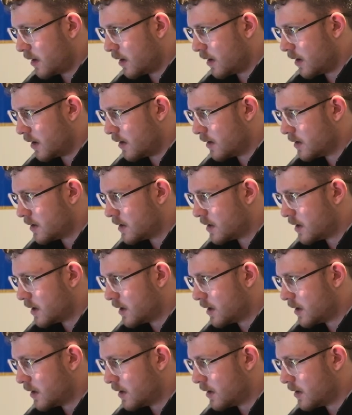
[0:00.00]
It
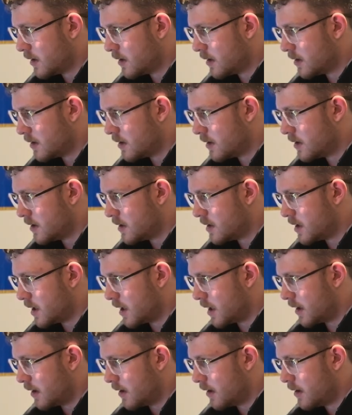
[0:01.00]

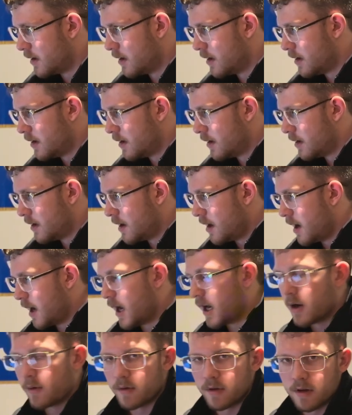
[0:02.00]
did.
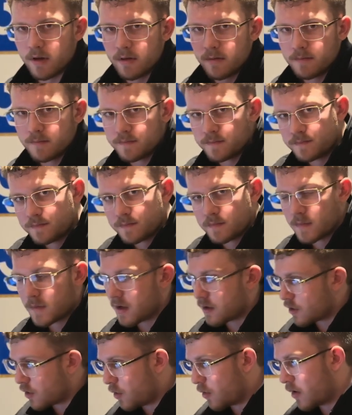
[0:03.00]
Anyway though,
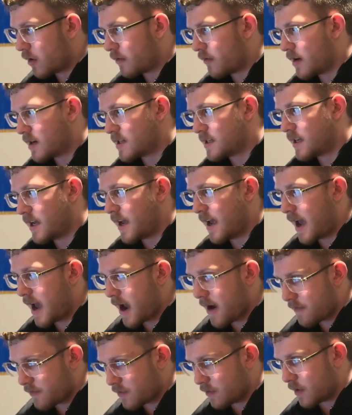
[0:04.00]
core and rest day
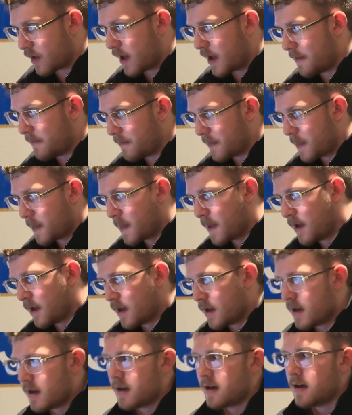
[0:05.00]
after that.
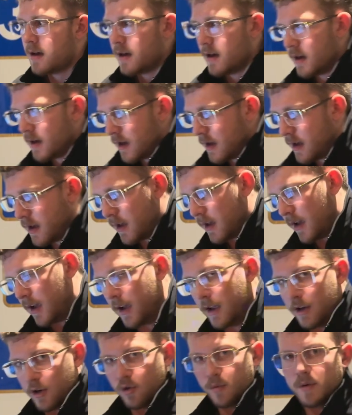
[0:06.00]

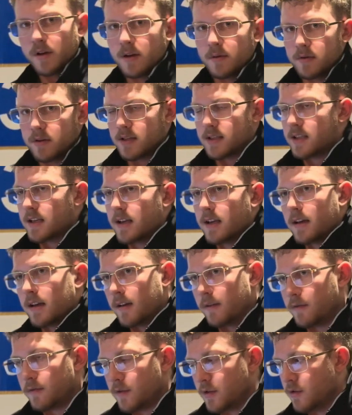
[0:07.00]
And you'll be able to see
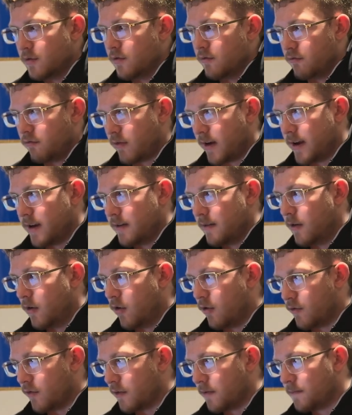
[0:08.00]
if you read
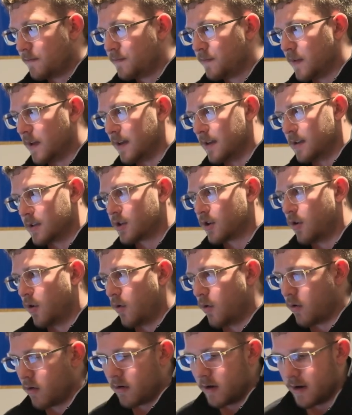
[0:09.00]
over, it is
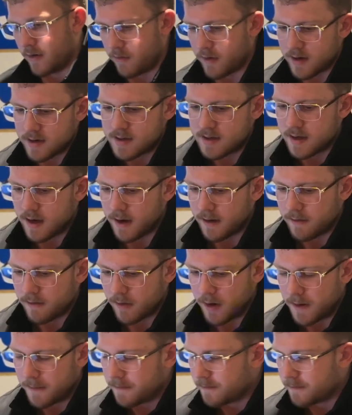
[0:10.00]
core and rest day, right?